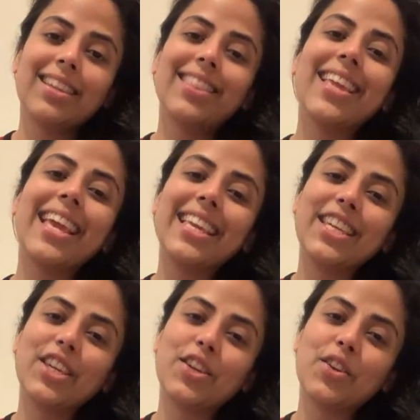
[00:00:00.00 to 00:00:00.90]

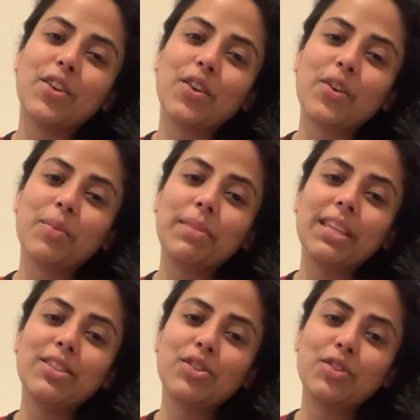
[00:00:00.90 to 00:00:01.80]
thank you,
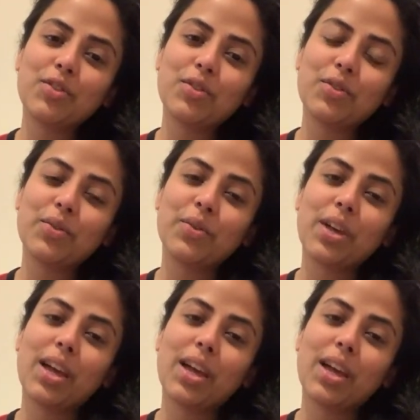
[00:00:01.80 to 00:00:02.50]
me too.